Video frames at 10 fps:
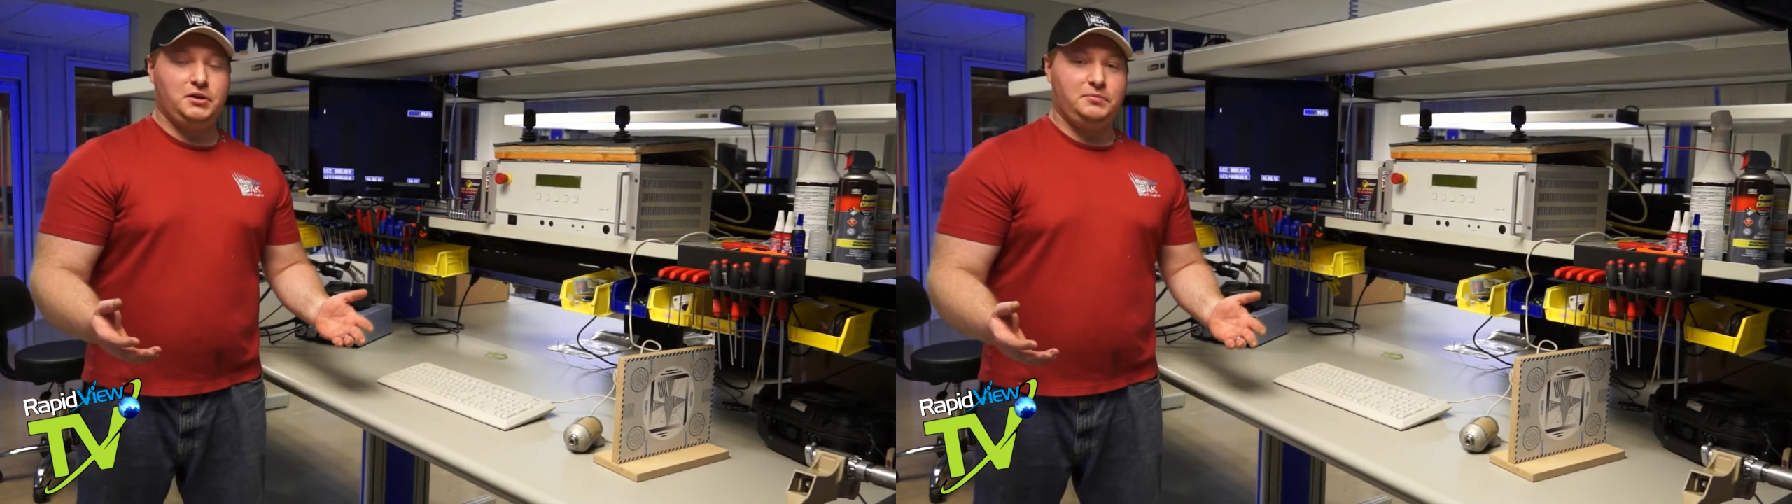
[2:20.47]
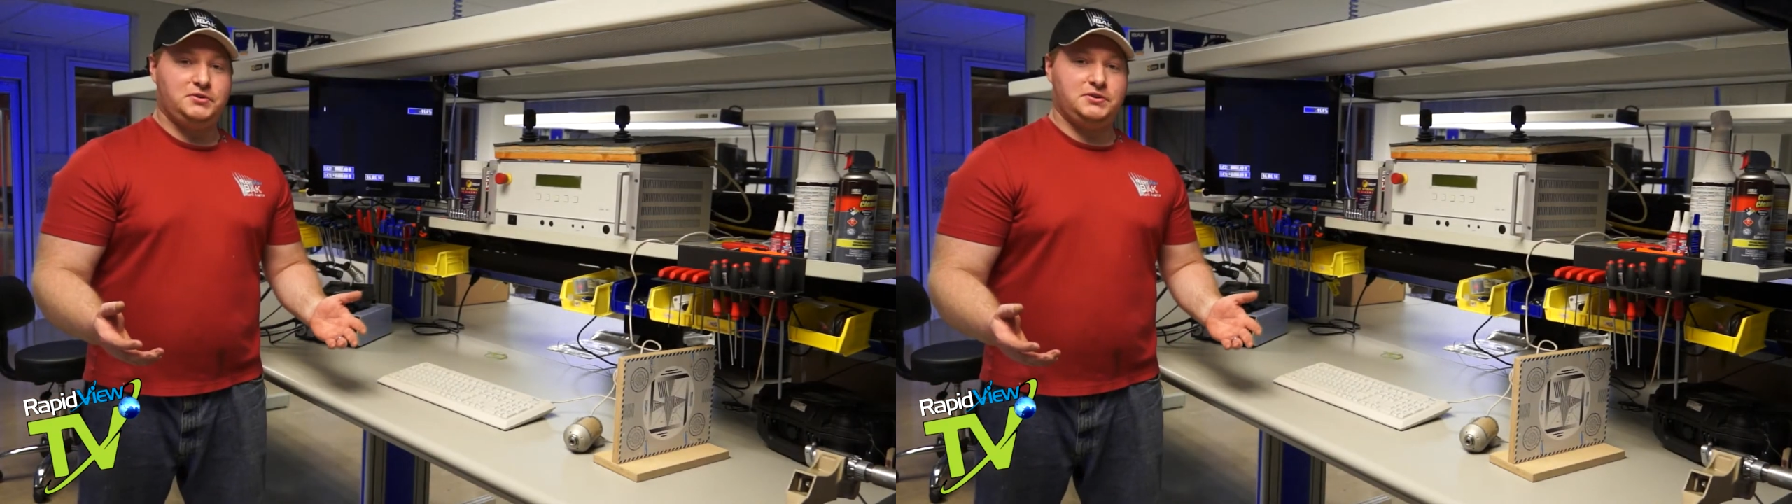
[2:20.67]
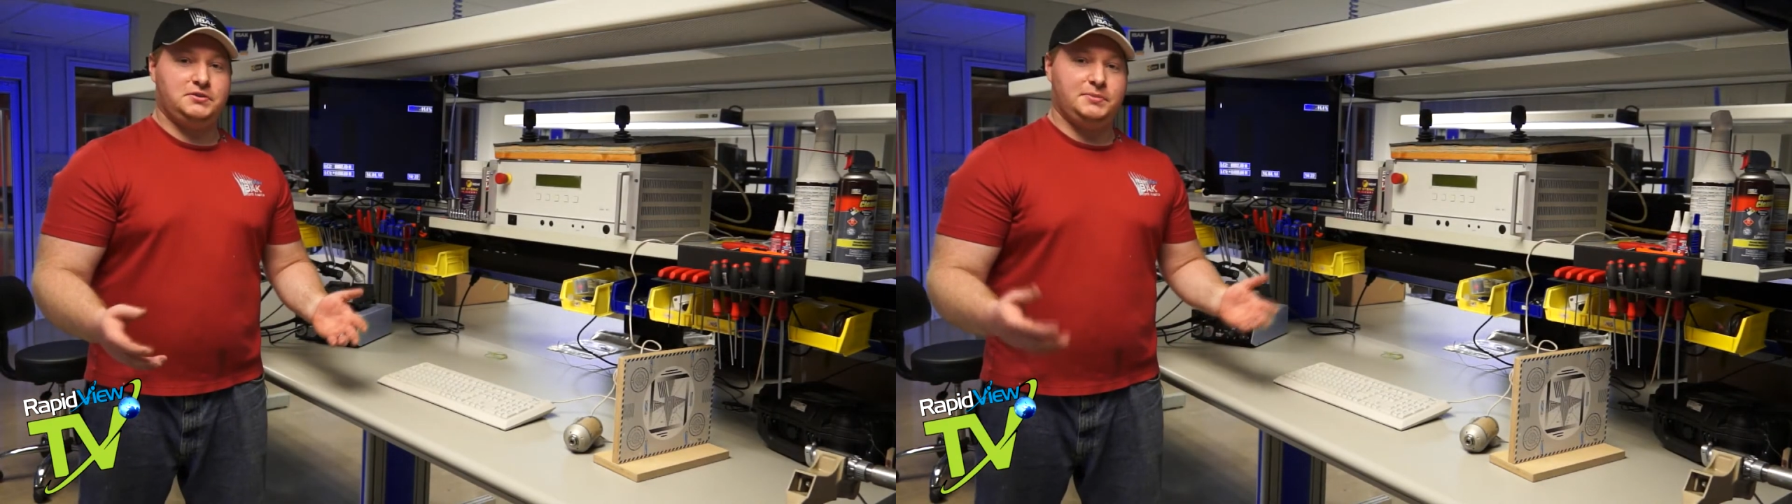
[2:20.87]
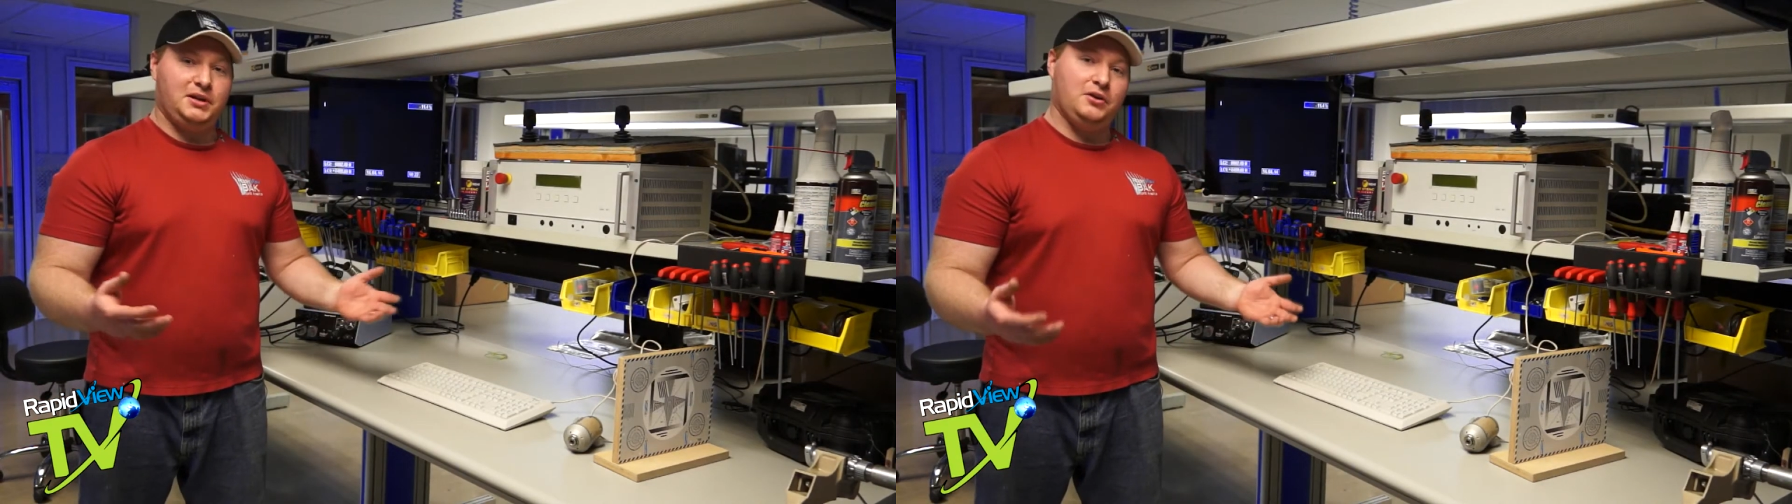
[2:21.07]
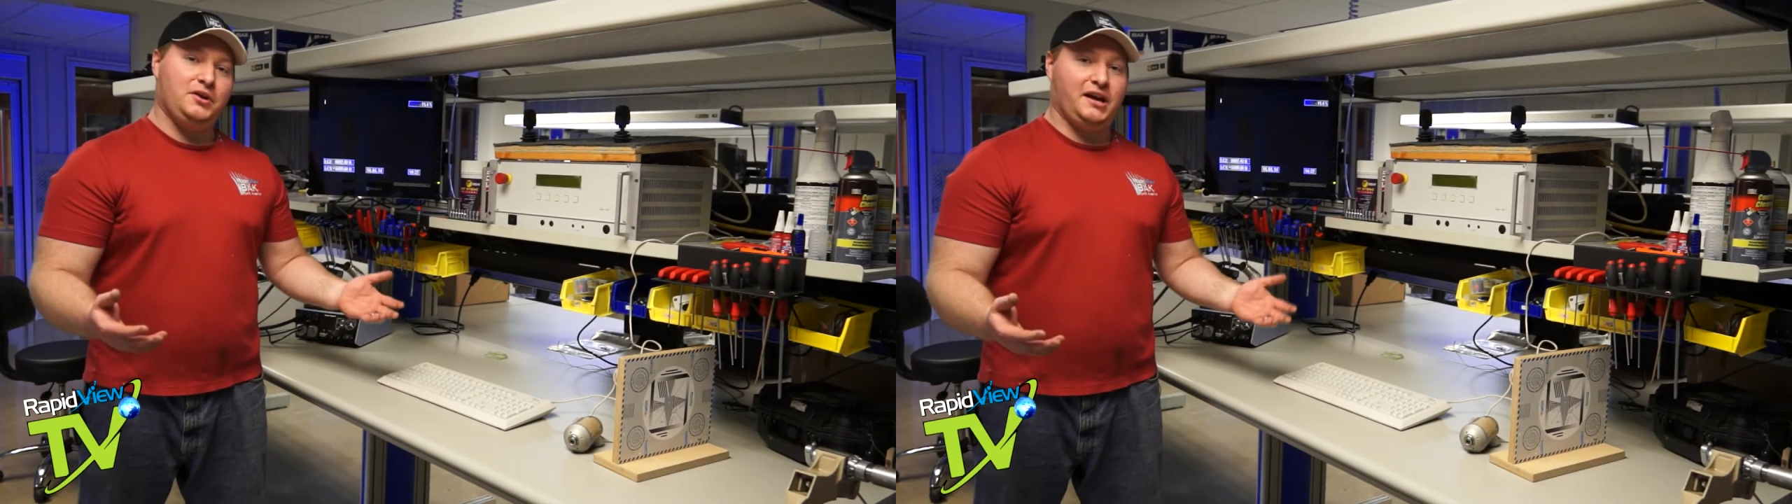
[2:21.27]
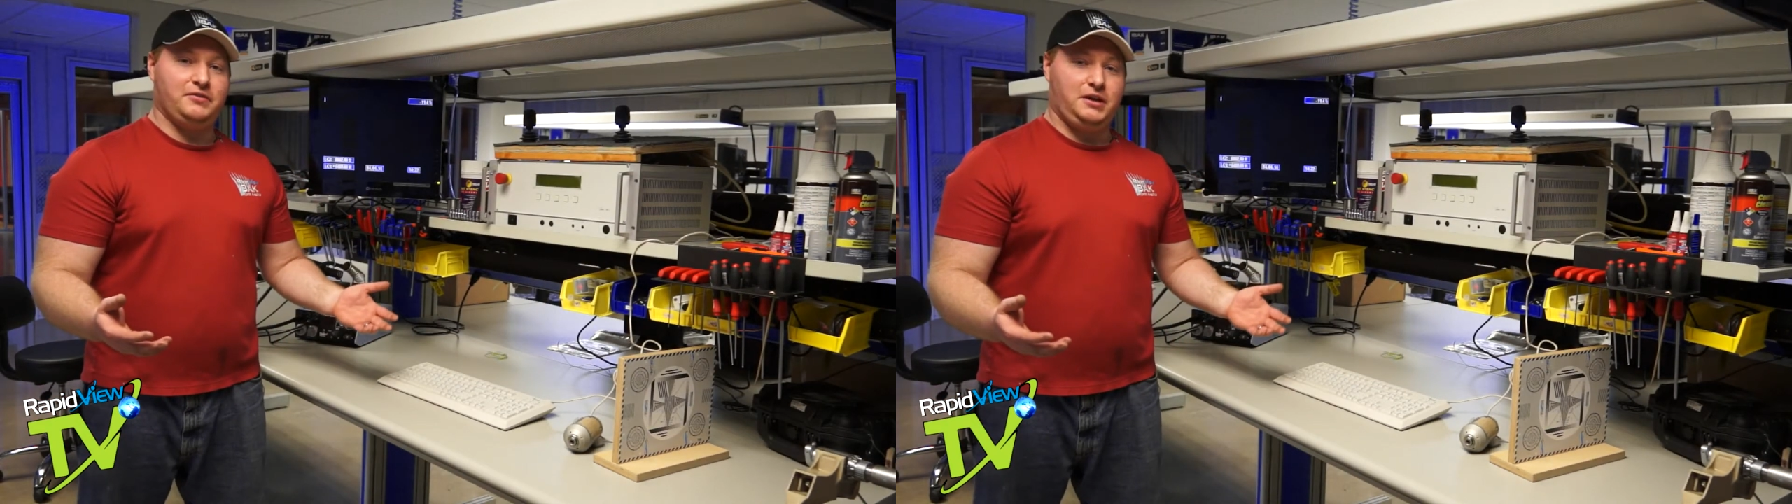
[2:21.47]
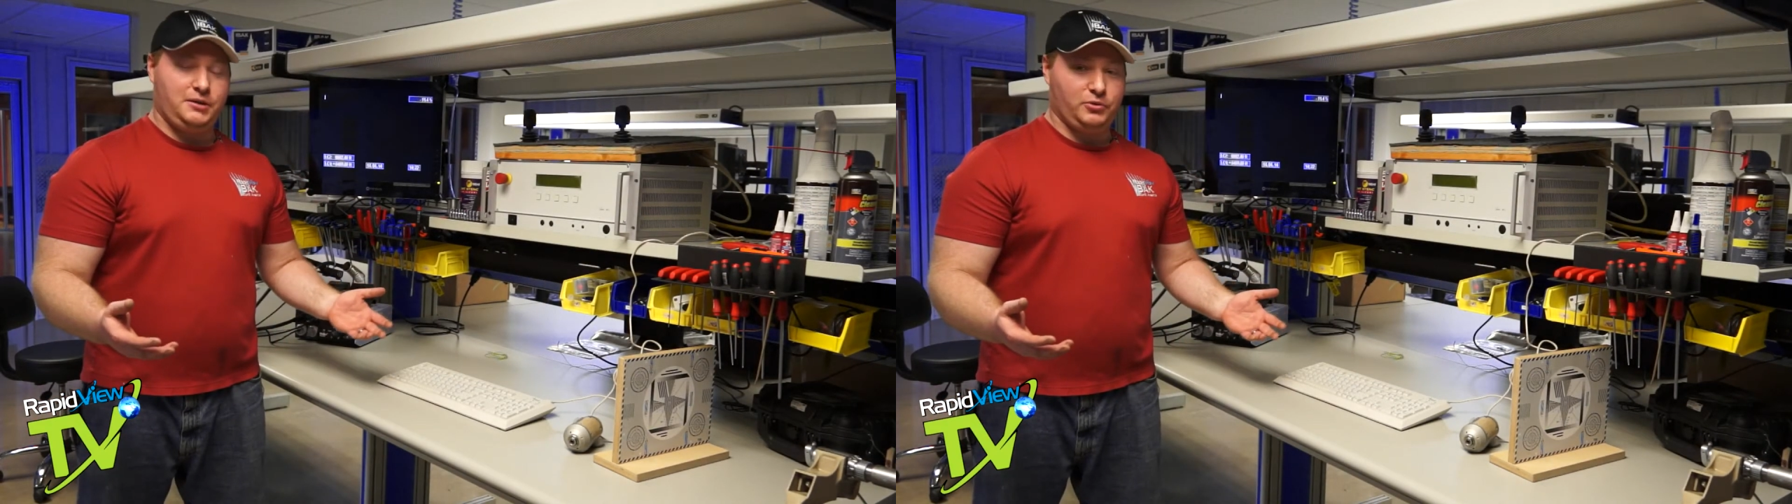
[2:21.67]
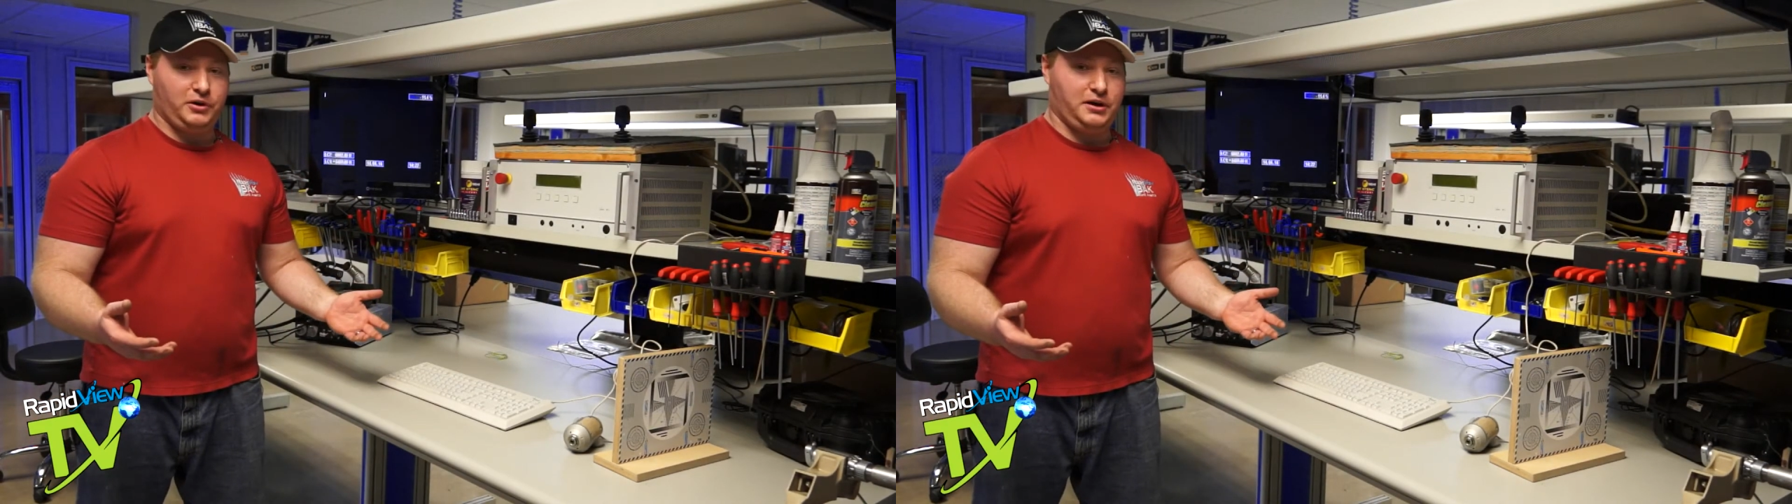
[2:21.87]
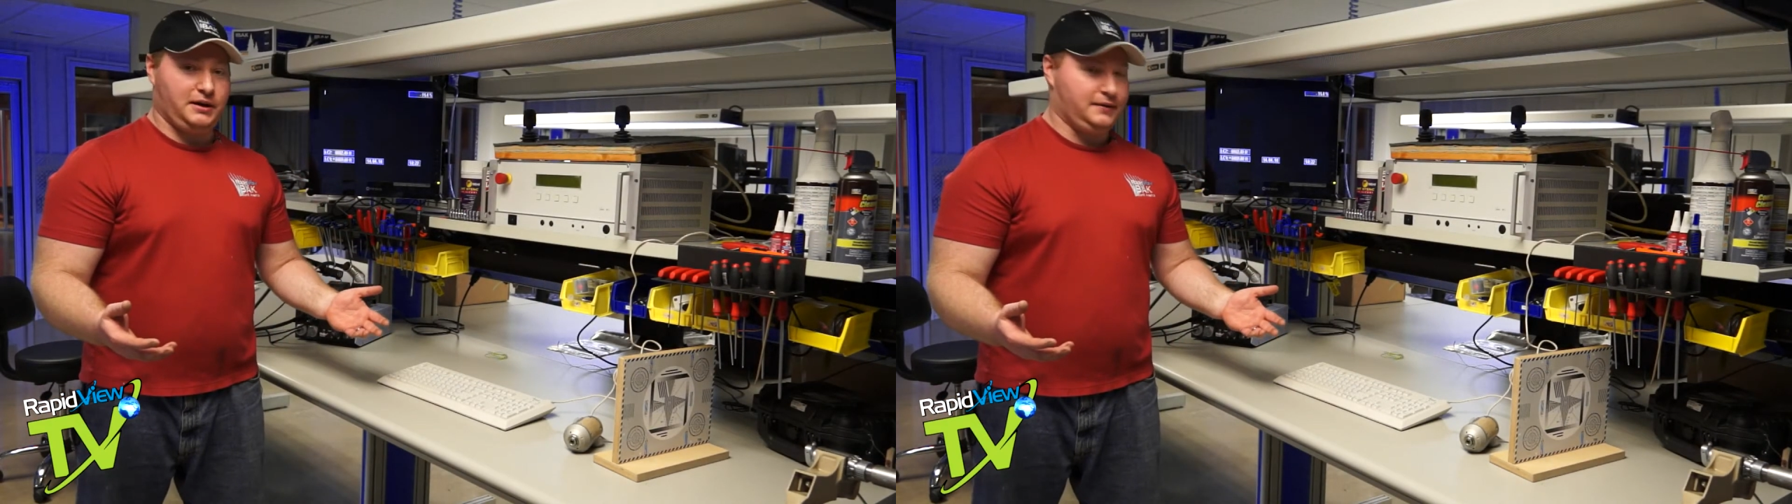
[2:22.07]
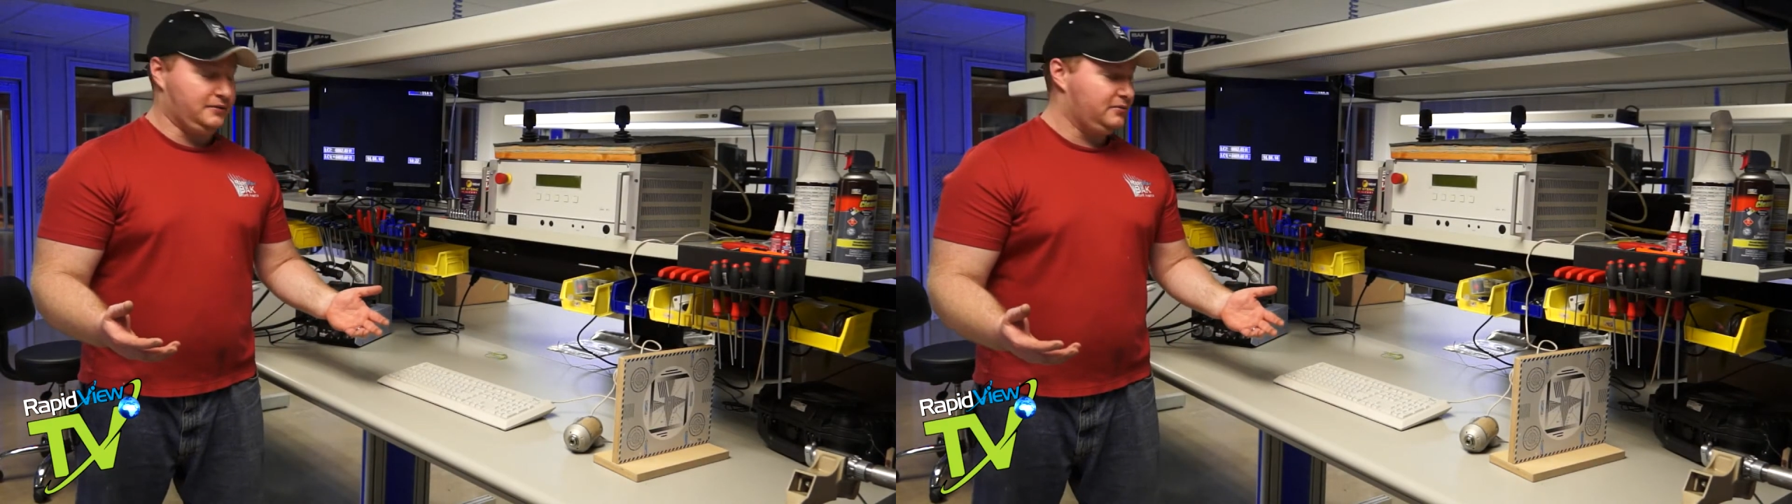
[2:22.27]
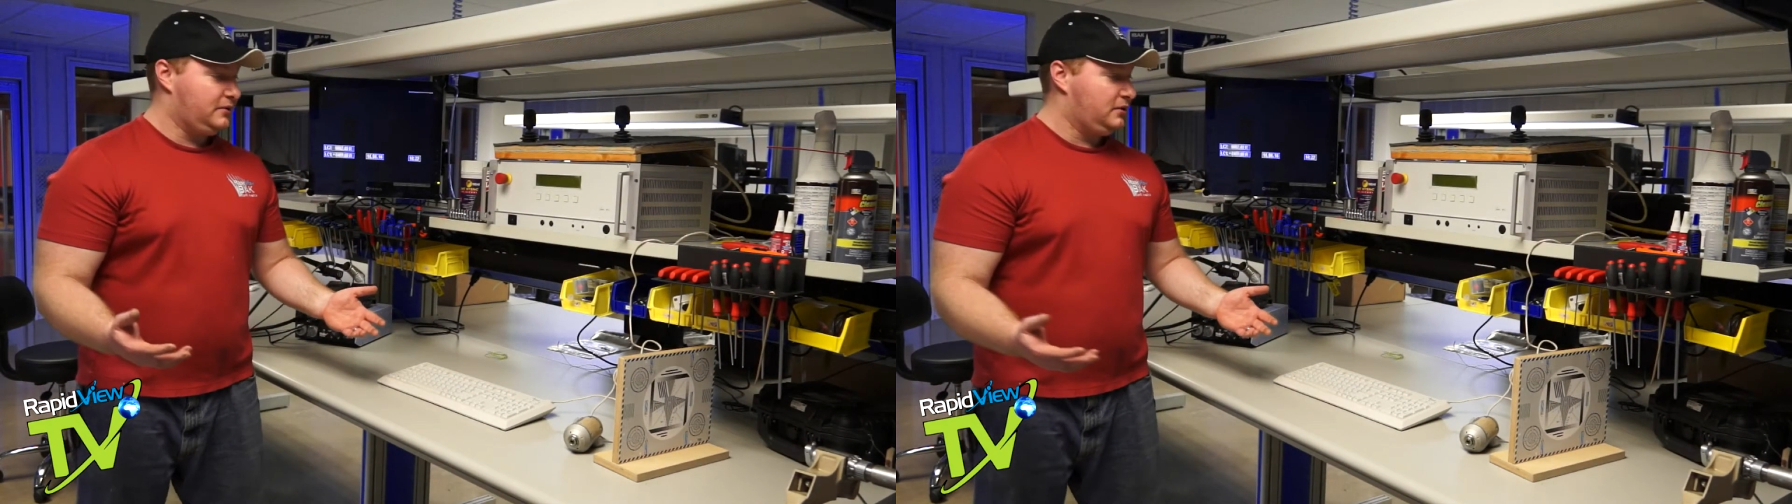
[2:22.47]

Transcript: up your system and you know you have a keyboard connected,